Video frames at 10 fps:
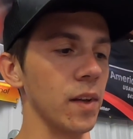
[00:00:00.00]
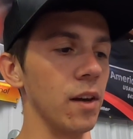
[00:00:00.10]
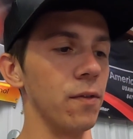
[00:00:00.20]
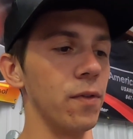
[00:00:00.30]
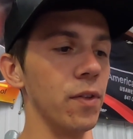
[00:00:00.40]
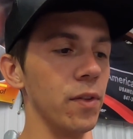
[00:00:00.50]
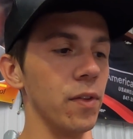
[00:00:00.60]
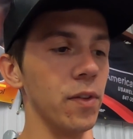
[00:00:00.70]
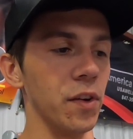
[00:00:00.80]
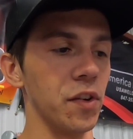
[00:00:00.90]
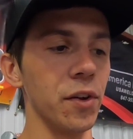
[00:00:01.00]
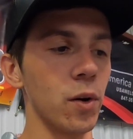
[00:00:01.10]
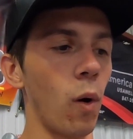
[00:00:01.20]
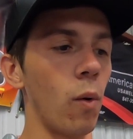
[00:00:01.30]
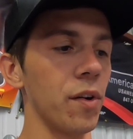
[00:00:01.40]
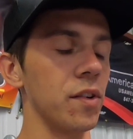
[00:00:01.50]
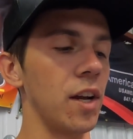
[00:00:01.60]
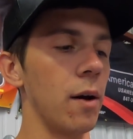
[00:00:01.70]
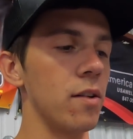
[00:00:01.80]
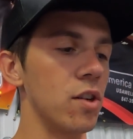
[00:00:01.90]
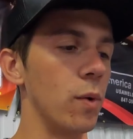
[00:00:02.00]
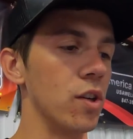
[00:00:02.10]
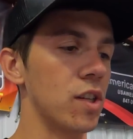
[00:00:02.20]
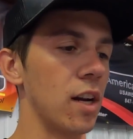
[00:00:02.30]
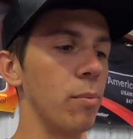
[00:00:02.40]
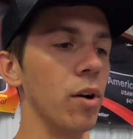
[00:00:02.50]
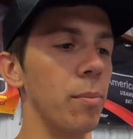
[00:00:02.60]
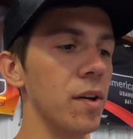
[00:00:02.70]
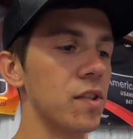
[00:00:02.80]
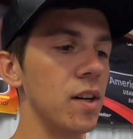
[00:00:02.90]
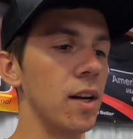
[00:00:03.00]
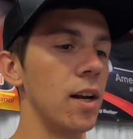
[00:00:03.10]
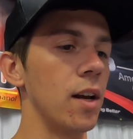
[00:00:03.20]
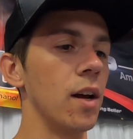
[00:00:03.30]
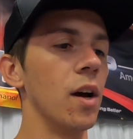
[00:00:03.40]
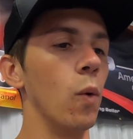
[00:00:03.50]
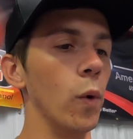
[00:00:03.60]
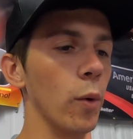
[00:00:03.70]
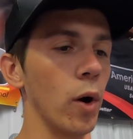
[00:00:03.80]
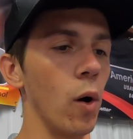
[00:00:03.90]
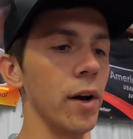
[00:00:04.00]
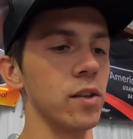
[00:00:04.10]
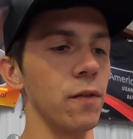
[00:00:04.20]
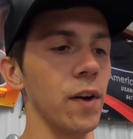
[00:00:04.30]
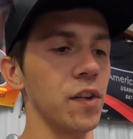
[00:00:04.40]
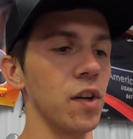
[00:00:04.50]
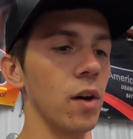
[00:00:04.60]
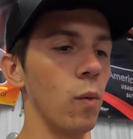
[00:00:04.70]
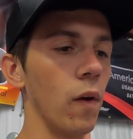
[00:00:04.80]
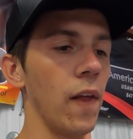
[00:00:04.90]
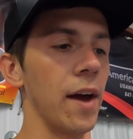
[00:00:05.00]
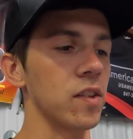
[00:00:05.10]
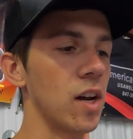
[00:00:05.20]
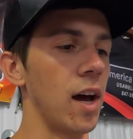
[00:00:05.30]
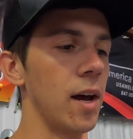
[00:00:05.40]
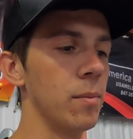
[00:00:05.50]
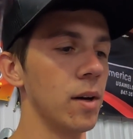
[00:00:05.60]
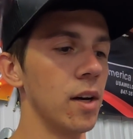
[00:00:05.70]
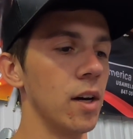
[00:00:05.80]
if the cylinder wall wasn't damaged and we just had to put a piston in it, we were going to fix it one last time